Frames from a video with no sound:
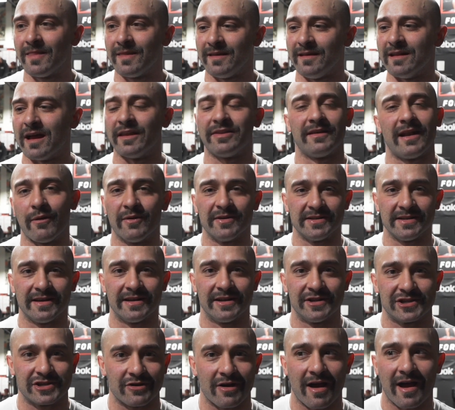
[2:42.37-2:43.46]
Not that I wasn't
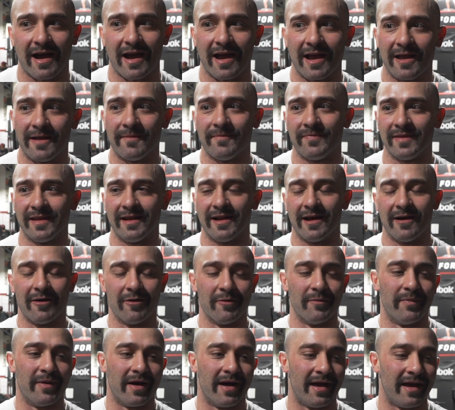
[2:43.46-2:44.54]
going to try, you
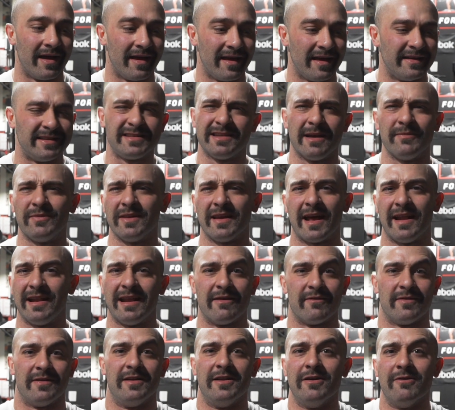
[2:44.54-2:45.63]
know, but it's something I
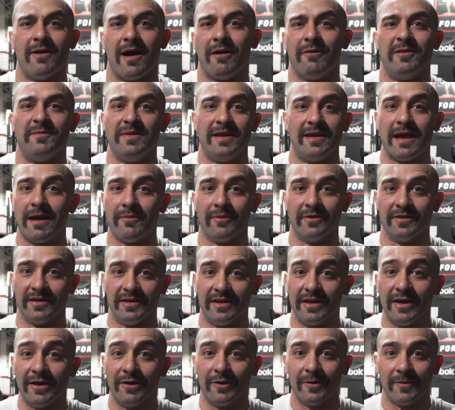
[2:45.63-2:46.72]
never knew I would be able to
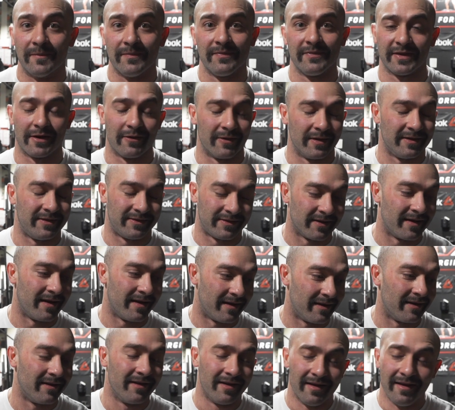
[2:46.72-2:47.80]
do. So it's
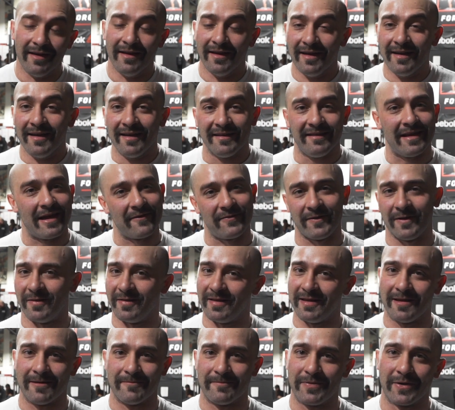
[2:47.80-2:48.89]

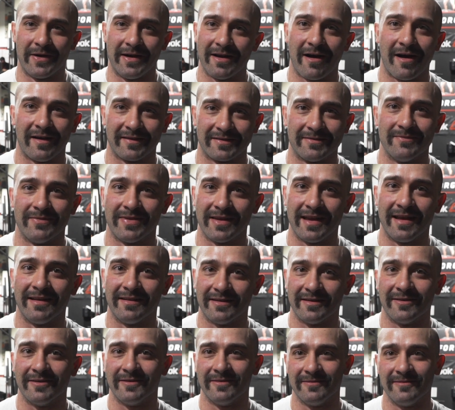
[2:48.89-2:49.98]
definitely a pretty awesome thing
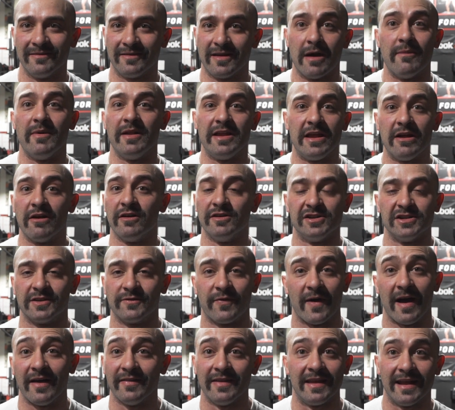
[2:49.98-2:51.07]
to come in here and just
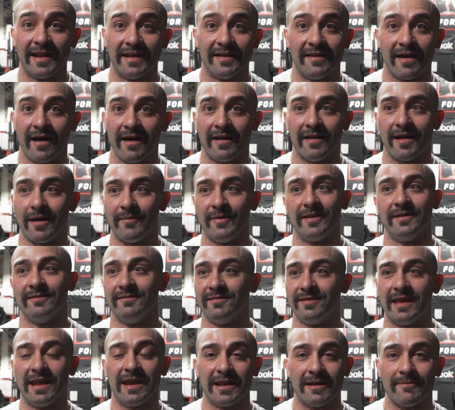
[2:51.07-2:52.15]
finally get it done. I've been
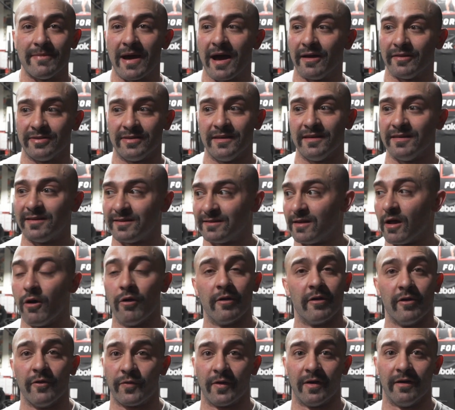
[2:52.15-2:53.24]
thinking about this
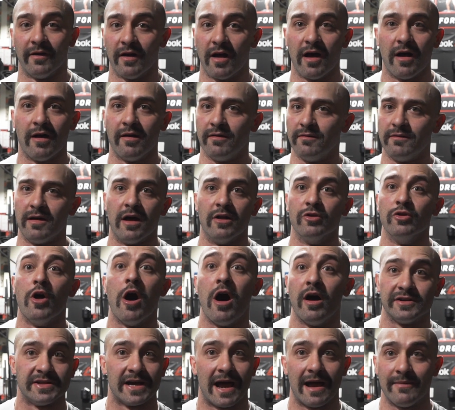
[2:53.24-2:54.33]
total for a
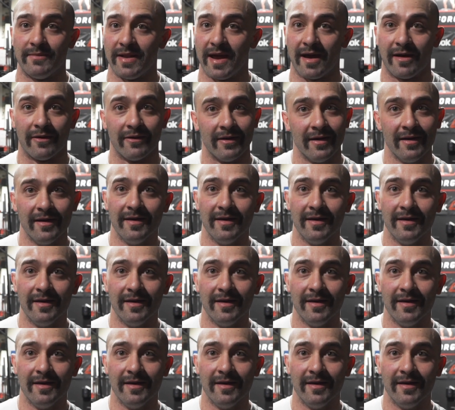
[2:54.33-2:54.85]
long time now.